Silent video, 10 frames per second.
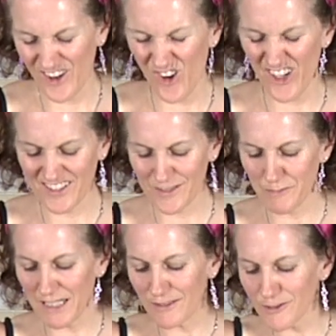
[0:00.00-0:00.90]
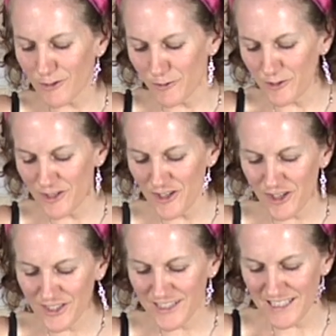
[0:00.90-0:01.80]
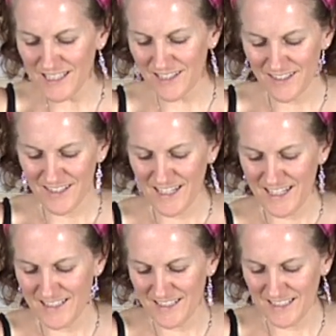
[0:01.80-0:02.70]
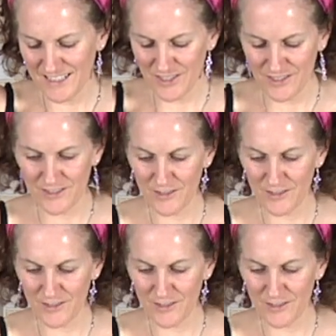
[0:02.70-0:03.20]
Oh, it smells so nutty and delicious.